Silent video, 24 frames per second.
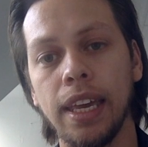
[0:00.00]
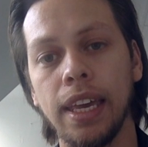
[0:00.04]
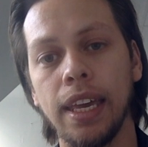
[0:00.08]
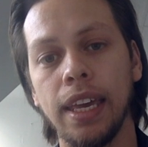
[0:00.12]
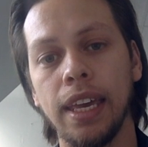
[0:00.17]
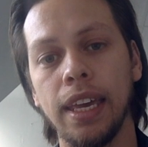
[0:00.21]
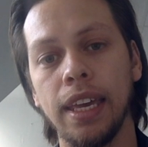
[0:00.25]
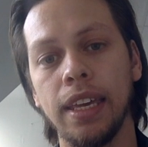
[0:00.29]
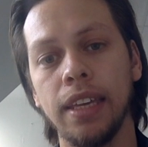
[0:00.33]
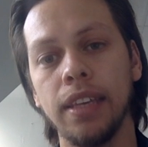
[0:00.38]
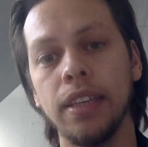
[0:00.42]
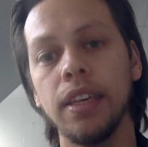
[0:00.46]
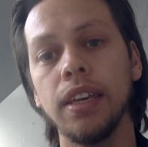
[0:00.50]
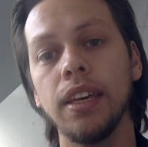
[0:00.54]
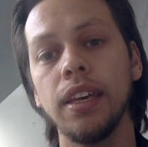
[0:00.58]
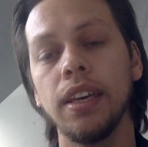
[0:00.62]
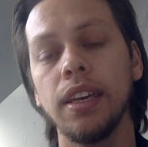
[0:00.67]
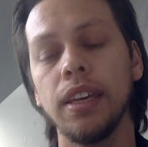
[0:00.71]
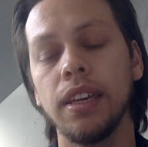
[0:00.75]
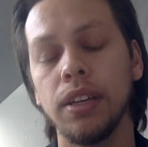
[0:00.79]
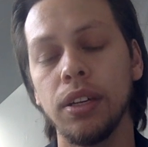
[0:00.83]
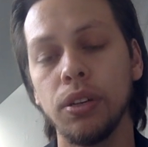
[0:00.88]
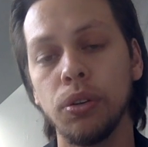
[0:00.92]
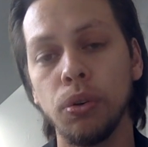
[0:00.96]
a
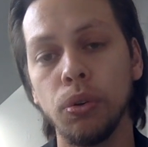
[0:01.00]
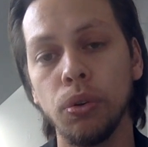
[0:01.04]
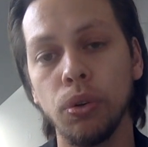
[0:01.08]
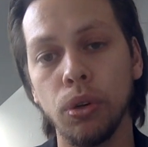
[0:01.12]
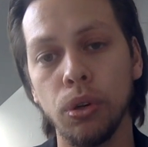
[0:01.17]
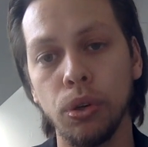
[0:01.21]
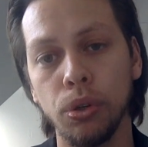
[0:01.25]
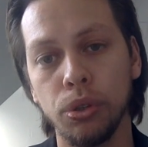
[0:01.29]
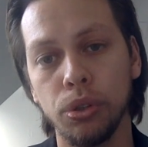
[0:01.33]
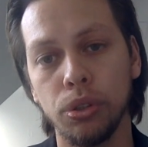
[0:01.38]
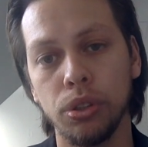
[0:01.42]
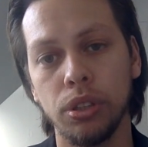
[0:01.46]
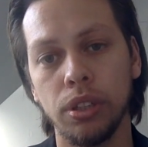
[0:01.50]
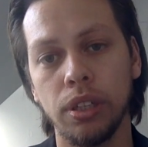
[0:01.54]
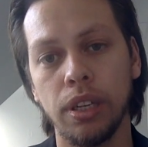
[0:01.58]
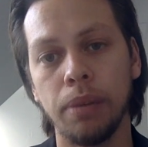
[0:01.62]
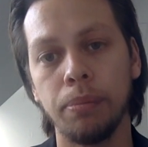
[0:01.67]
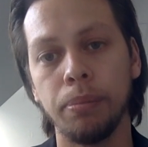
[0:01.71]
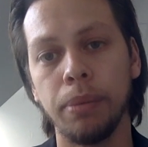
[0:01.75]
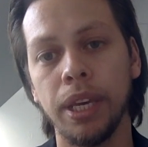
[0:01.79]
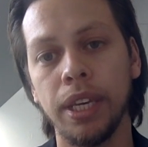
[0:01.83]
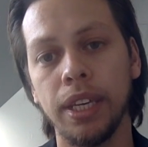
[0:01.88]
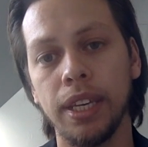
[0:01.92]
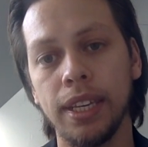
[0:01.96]
conclusion
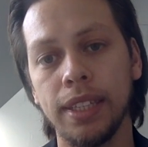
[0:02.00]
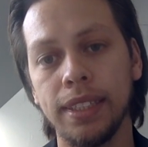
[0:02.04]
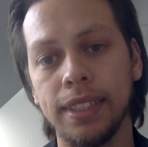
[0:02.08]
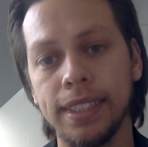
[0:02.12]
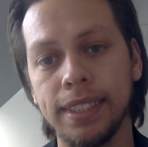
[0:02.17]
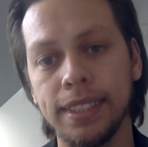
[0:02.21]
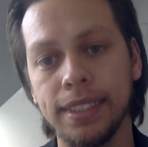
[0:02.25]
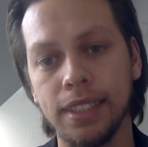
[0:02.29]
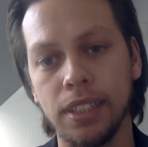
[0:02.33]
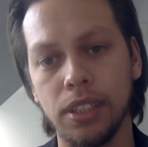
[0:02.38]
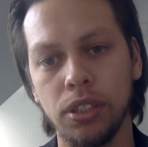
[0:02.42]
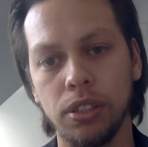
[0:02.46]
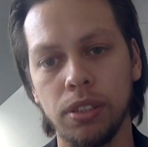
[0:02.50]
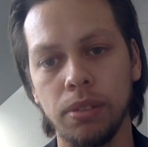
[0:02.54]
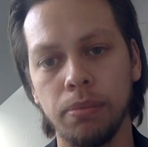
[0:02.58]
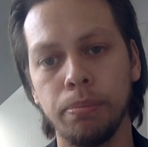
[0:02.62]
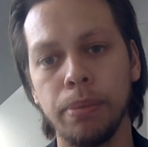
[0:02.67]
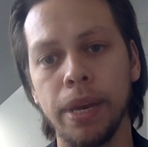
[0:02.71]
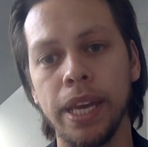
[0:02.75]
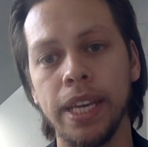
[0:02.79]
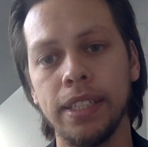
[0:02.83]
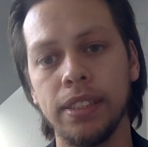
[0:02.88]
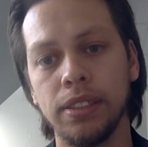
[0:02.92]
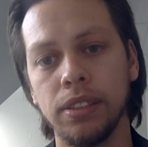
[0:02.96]
and make a decision
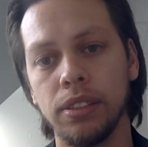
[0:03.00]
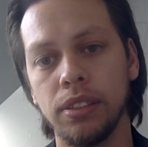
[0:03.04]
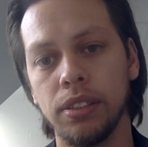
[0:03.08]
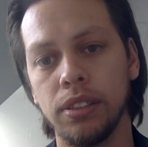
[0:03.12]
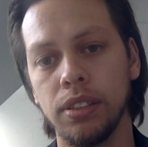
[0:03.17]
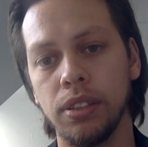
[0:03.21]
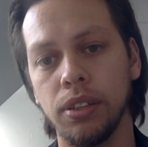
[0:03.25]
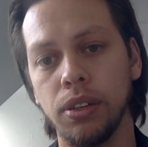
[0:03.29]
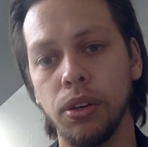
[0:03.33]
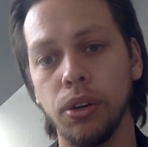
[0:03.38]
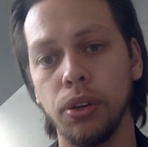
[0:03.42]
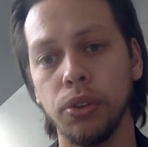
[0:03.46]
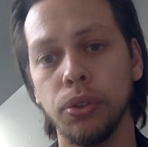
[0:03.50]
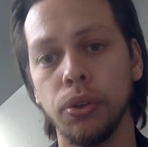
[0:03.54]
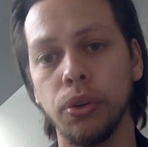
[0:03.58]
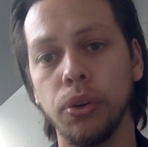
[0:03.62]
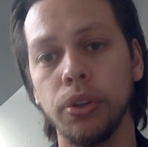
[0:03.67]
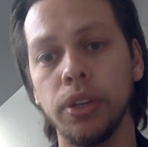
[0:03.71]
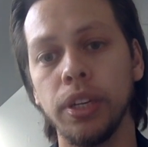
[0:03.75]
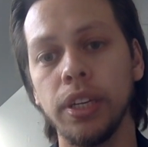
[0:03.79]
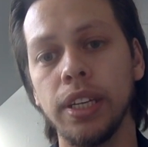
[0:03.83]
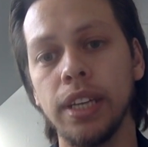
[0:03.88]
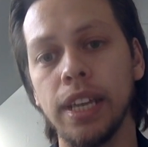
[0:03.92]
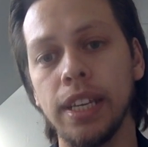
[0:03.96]
based on
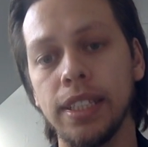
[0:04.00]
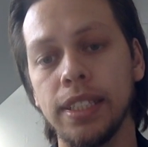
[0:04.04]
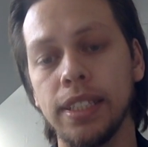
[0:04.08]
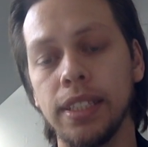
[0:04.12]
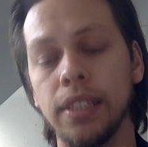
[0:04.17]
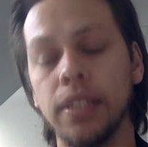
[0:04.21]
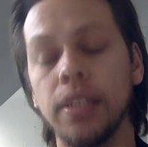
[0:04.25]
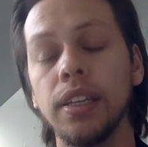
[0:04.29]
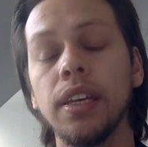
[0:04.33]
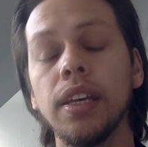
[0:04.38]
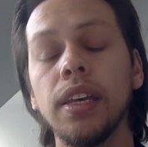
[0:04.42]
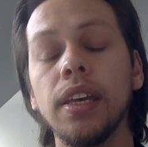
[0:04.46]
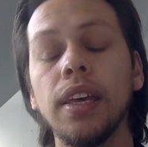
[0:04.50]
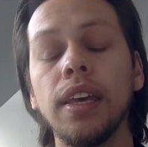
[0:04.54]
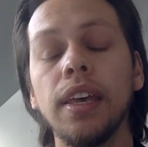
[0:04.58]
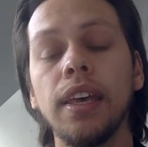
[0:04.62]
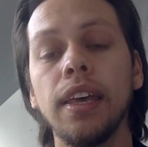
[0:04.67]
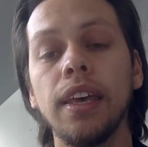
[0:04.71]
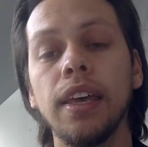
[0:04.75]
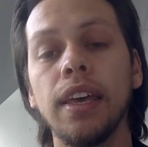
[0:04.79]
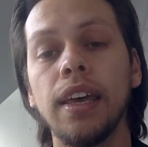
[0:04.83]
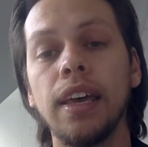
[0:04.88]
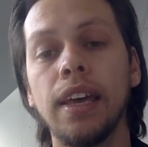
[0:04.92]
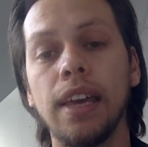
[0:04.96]

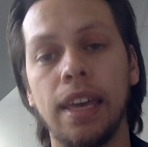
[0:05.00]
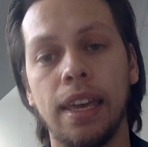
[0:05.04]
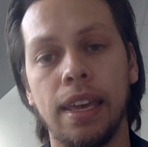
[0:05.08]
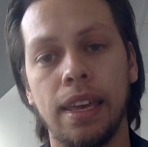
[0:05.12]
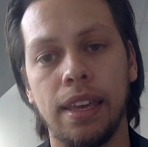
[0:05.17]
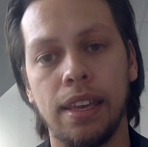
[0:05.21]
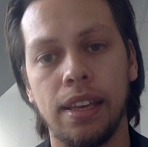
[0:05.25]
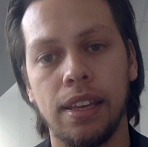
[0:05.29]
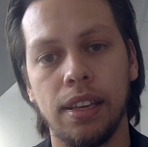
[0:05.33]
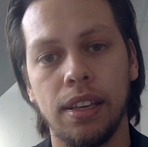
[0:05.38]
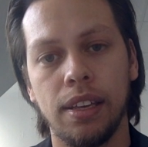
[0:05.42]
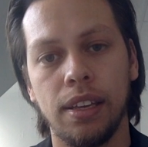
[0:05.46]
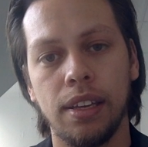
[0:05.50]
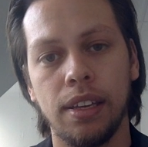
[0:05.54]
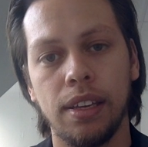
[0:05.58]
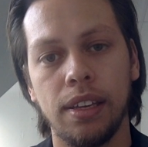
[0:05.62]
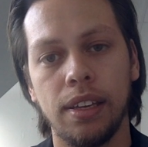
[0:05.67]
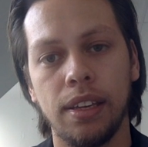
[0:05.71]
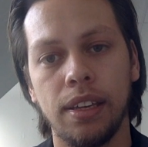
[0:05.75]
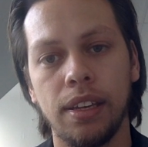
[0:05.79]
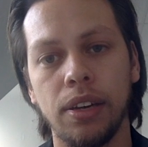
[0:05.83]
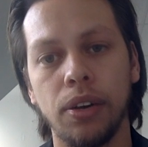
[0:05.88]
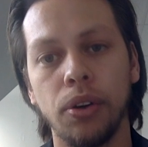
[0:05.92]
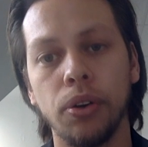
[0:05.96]
uh,
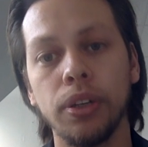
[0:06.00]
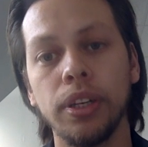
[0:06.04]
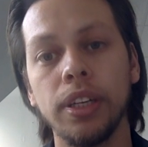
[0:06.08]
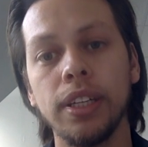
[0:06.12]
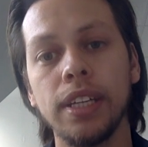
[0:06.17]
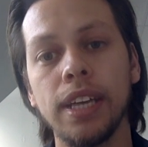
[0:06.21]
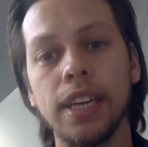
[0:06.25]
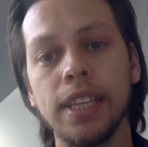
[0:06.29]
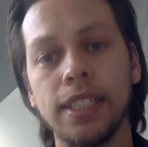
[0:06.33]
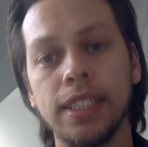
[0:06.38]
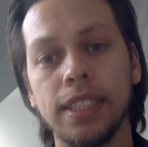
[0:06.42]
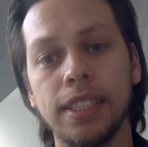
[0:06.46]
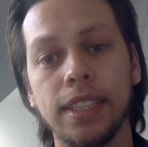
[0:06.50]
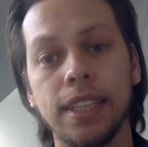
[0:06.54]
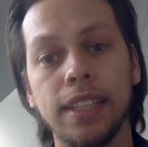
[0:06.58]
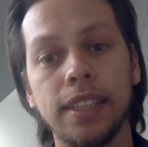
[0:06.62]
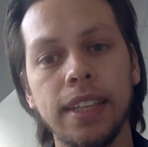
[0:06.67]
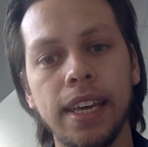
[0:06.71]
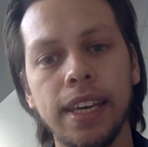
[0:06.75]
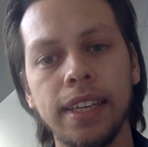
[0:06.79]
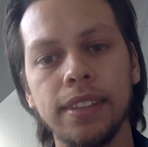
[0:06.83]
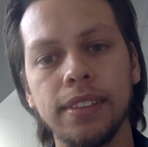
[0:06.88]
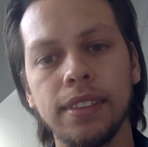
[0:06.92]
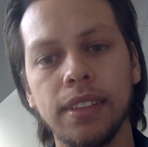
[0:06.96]
organizing the
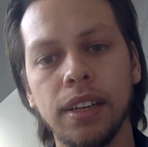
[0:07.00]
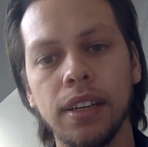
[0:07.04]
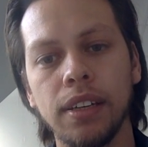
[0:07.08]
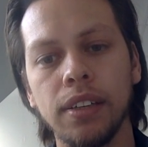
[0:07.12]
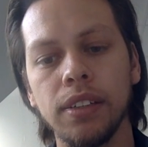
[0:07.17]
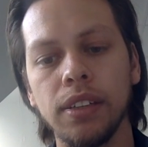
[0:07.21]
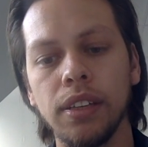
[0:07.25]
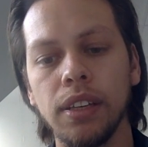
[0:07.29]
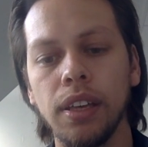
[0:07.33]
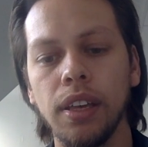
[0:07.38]
data.